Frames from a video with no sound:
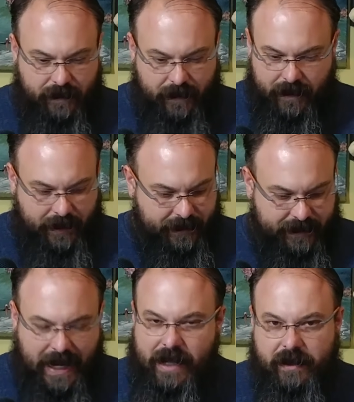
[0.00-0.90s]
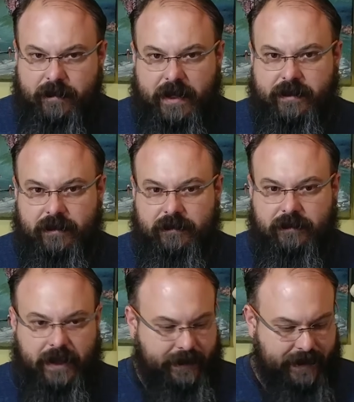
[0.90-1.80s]
a solid muscle,
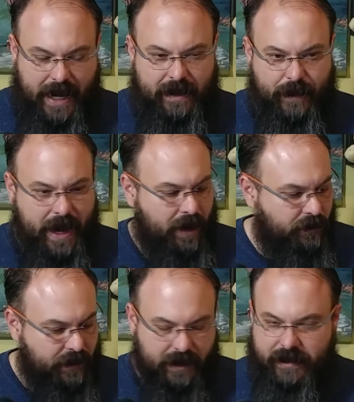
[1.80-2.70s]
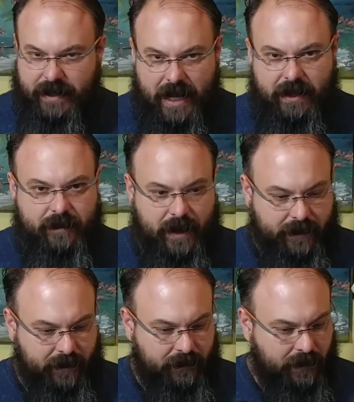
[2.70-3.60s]
like 10 pounds solid
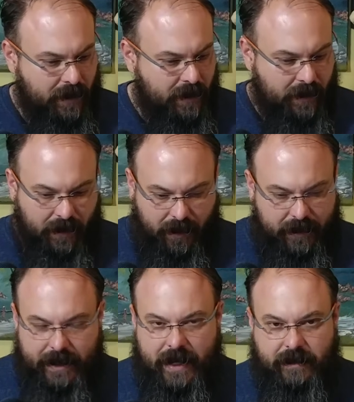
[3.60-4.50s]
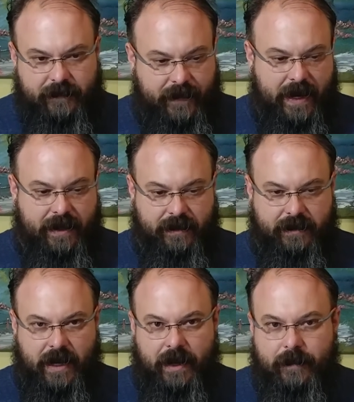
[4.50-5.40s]
muscle. Hardly an ounce of fat on
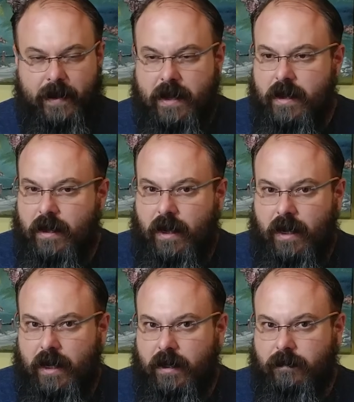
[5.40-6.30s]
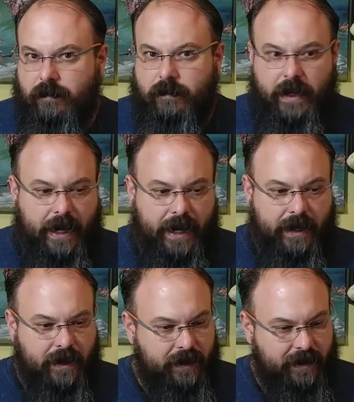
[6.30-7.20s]
this guy.
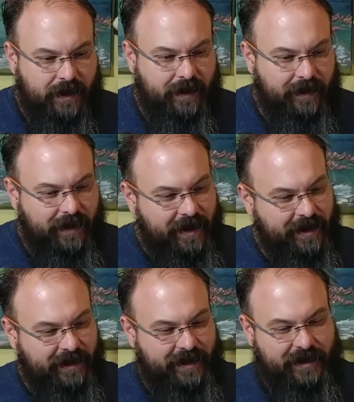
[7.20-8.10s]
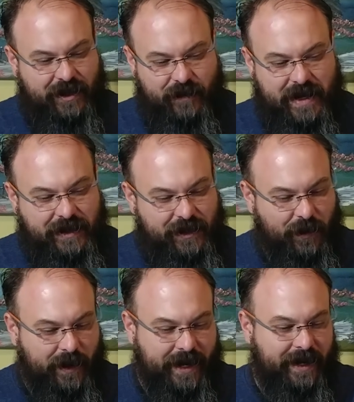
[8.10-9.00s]
And there's a great
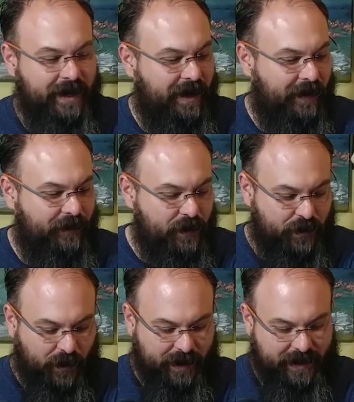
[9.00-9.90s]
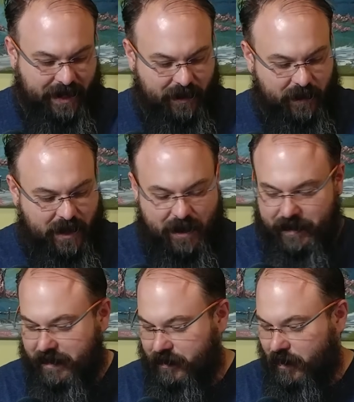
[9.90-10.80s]
story, a few stories that go along
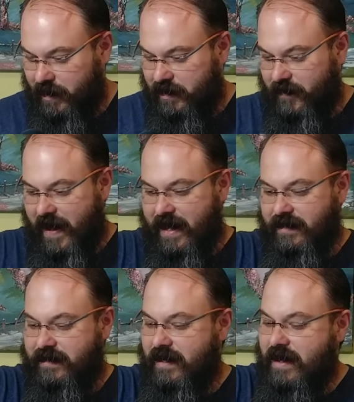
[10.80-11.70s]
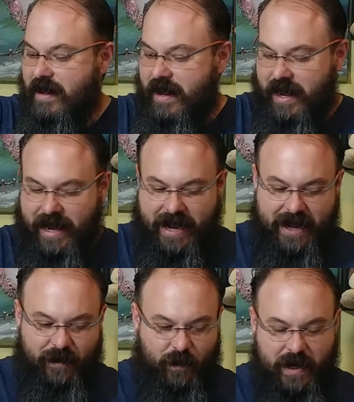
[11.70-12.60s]
with the Turkish vans.
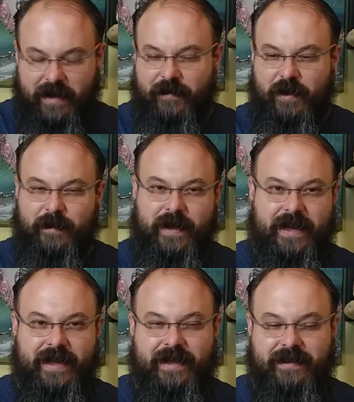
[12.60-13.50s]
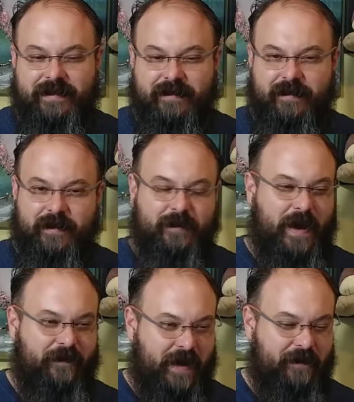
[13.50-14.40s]
And one of them is,
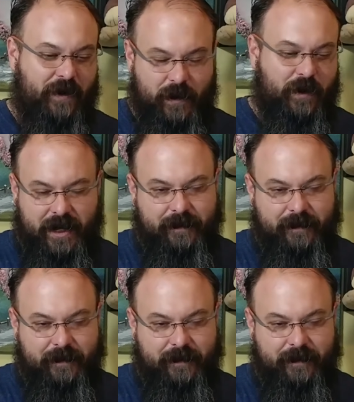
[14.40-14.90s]
my favorite one,